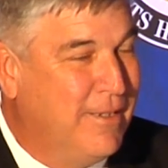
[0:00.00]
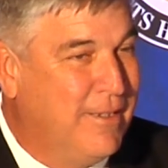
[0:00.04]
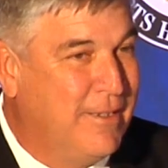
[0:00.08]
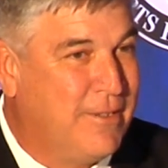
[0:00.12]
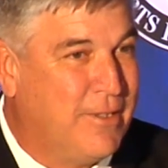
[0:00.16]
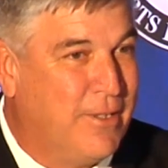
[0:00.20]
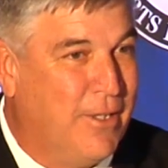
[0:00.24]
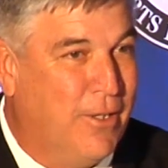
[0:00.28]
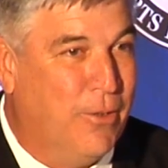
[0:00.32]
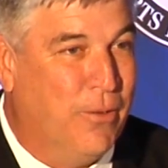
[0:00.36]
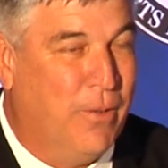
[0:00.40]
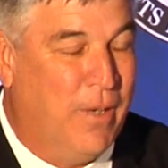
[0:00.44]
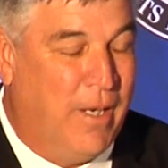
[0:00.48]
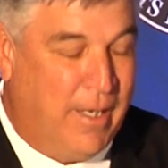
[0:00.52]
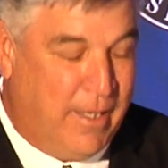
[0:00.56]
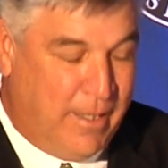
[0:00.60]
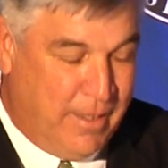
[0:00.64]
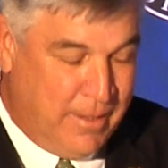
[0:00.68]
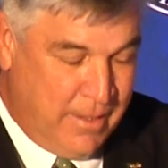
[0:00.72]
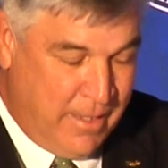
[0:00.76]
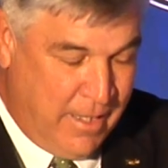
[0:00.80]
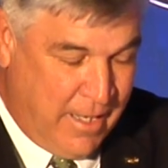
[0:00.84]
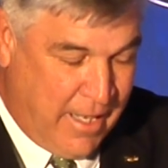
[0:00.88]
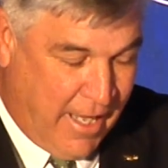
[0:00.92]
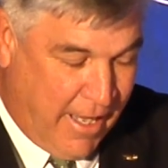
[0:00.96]
So uh,
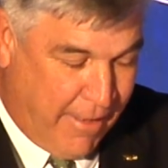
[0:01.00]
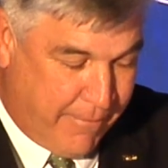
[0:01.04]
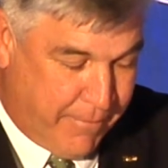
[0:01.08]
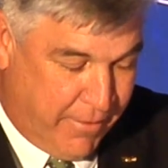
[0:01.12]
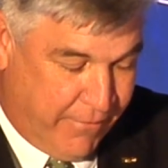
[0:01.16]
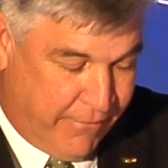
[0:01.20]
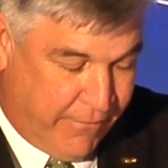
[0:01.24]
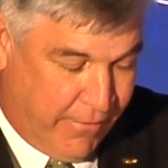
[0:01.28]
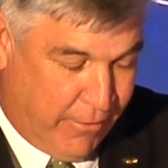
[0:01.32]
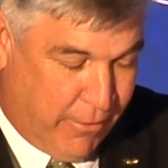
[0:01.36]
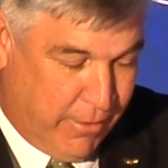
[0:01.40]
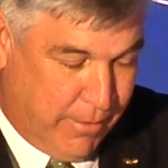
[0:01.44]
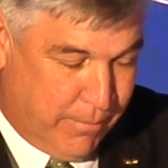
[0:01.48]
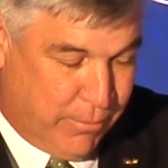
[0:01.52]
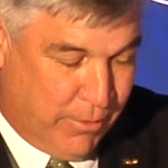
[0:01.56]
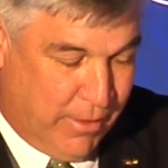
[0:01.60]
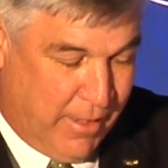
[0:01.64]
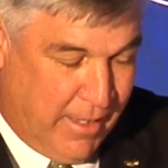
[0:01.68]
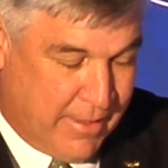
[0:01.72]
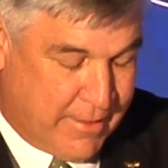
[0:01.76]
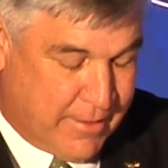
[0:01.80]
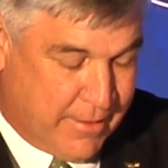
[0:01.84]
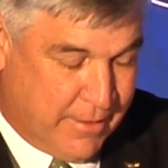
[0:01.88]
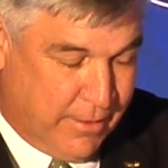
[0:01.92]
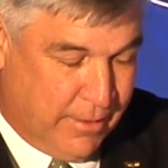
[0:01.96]
I've been very
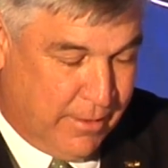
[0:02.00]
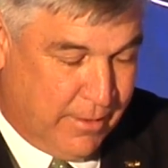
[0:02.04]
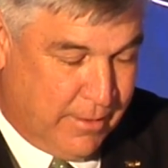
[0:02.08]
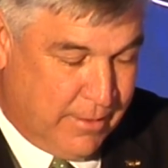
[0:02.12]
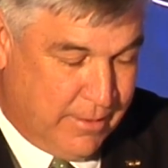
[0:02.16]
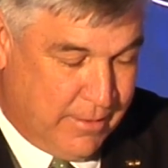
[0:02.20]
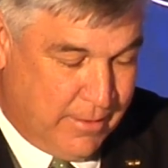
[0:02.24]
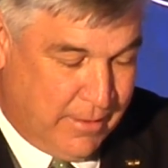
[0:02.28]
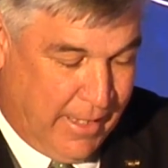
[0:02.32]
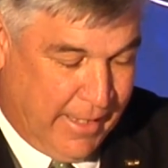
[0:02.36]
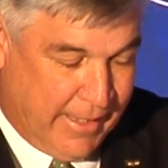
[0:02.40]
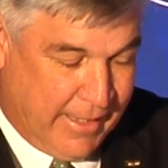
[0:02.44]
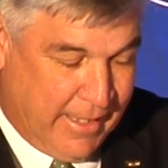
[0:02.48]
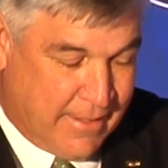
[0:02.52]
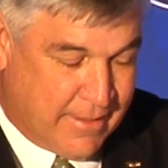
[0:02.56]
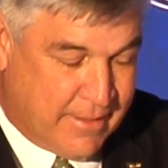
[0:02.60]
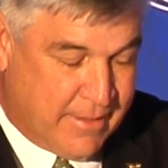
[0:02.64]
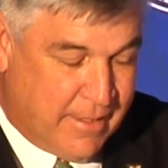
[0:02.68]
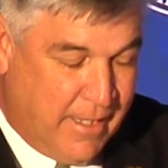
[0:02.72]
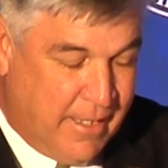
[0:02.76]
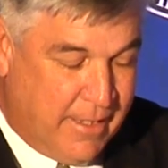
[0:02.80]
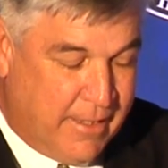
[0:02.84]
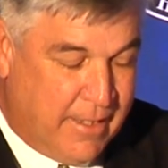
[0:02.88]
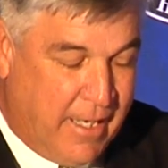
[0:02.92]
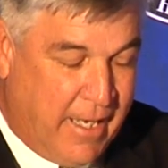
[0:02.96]
blessed to, like I
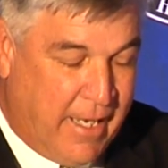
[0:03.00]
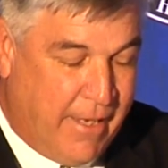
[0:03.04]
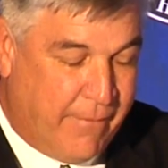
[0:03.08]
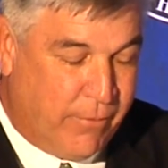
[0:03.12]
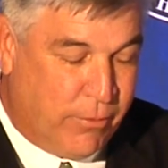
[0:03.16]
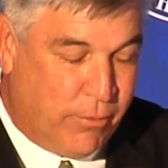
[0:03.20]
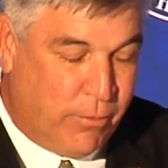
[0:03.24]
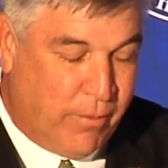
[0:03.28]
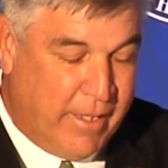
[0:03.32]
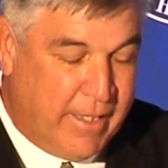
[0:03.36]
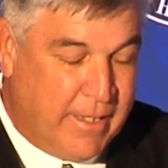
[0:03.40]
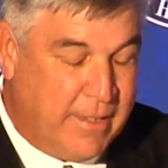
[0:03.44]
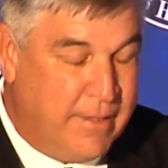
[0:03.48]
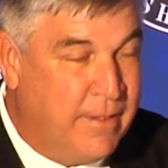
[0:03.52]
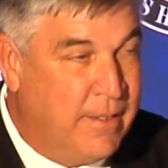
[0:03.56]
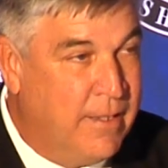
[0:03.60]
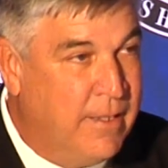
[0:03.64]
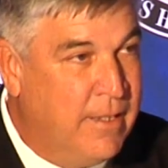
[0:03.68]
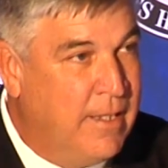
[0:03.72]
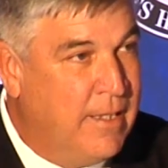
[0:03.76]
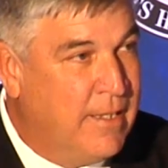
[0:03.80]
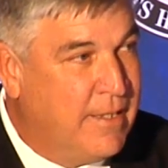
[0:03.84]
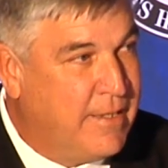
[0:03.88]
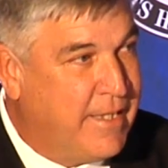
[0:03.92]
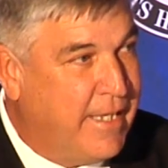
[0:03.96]
said, to have a great
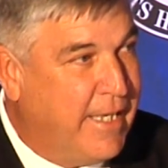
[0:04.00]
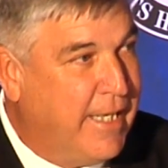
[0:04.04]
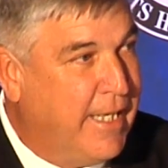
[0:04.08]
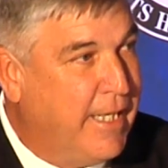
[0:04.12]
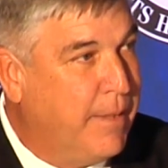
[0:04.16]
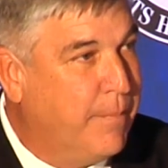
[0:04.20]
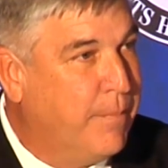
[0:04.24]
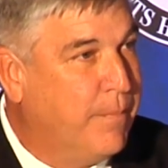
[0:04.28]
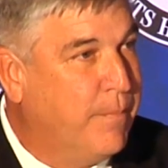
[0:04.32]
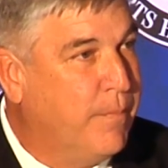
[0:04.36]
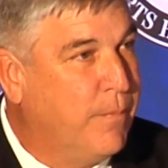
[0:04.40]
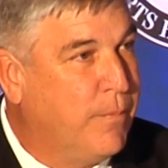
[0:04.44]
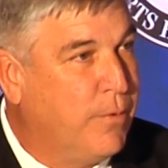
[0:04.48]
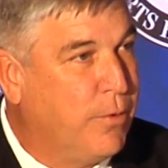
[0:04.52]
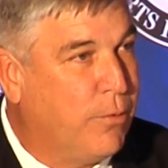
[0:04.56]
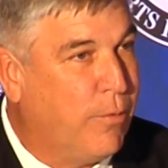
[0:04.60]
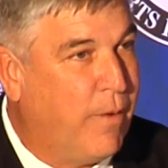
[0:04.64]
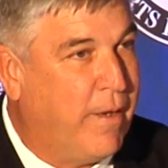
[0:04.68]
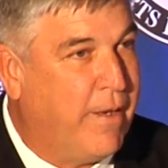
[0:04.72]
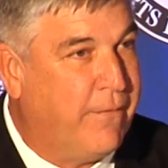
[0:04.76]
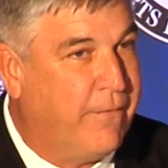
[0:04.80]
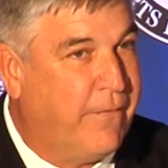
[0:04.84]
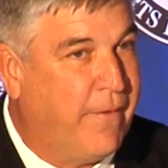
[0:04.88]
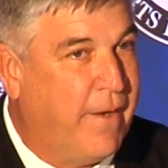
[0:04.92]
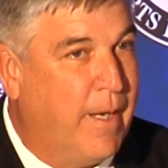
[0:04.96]
team,
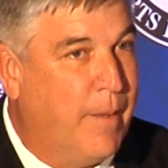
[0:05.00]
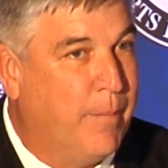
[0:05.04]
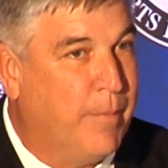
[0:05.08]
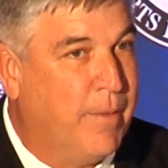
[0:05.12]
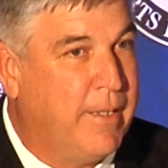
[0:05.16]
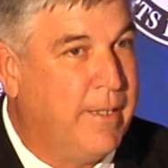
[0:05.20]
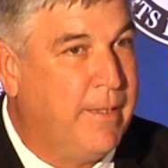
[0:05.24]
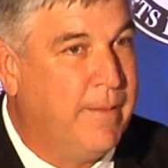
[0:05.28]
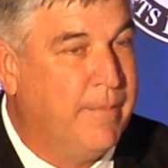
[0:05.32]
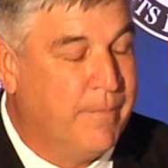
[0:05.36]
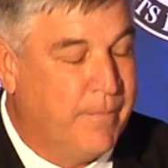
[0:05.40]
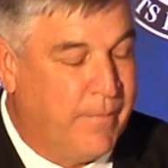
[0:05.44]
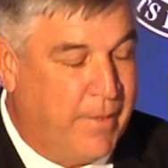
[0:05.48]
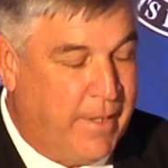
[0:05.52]
great family,